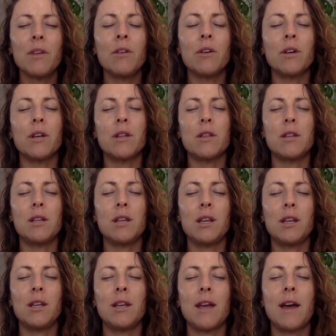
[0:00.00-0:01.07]
Good. And then
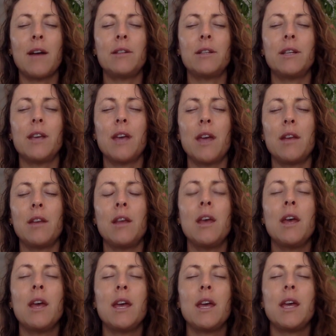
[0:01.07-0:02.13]
inhale again
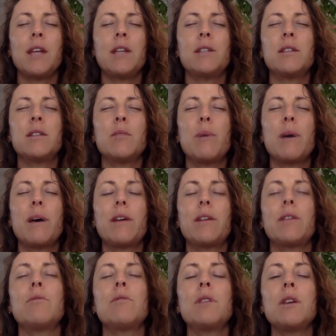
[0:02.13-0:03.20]
into the
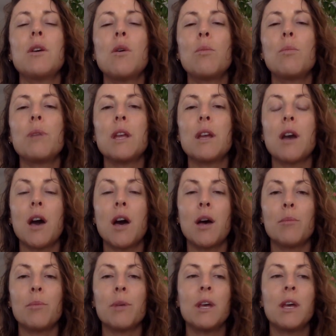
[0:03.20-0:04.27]
belly, really opening
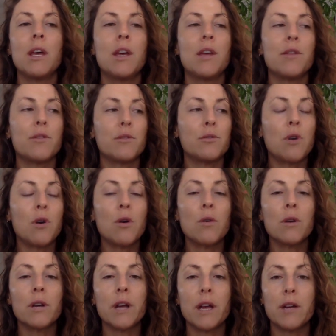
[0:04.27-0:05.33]
up the
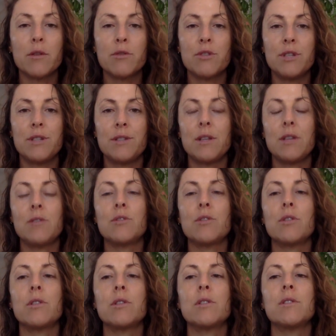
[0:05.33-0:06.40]
lower energy
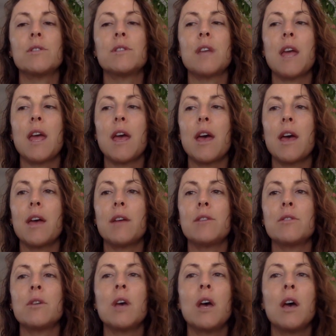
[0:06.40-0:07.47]
centers
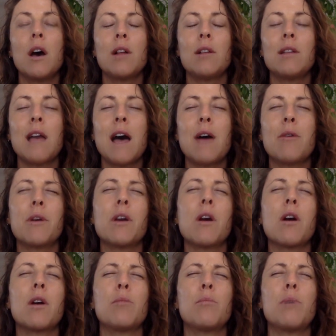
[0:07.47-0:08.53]
and allowing
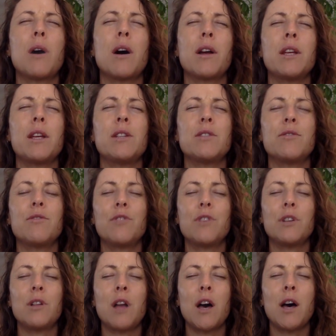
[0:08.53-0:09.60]
our body to
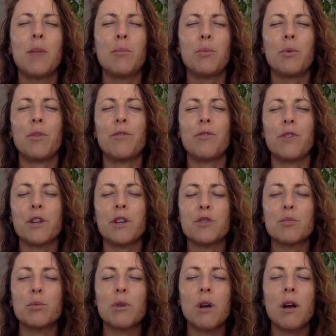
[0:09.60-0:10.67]
fill up with
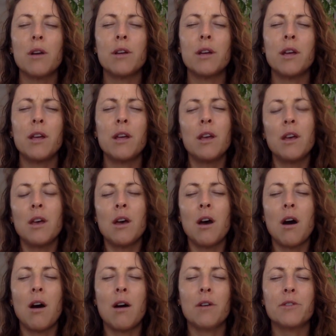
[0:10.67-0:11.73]
fresh prana,
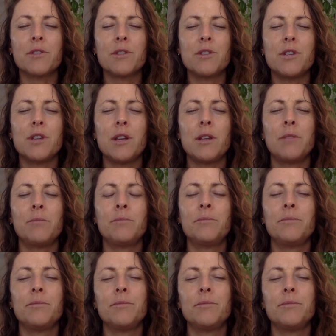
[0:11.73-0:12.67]
oxygen.